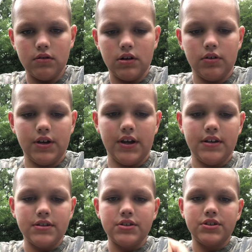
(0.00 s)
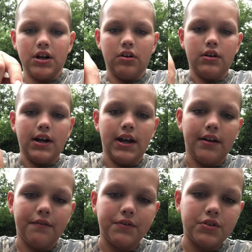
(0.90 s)
Okay, so I
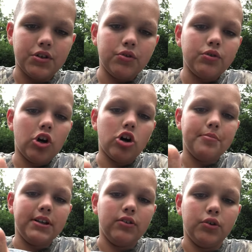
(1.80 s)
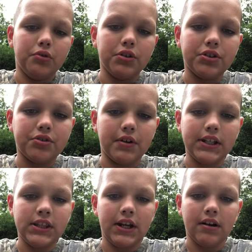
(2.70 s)
have 2 goby lures right
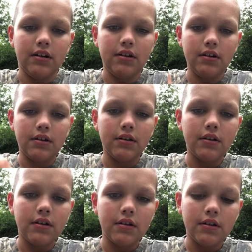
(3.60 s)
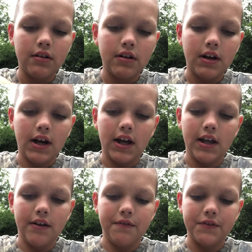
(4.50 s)
there. I
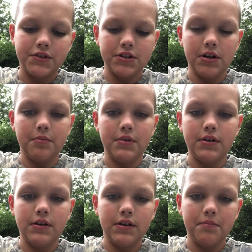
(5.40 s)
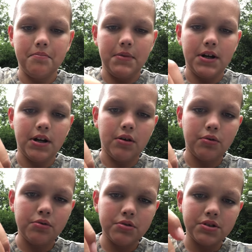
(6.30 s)
have some
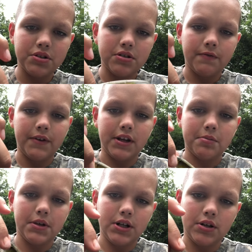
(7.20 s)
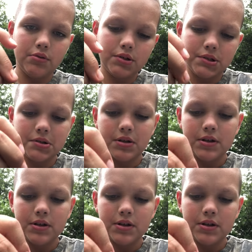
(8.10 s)
minnows, fake minnows.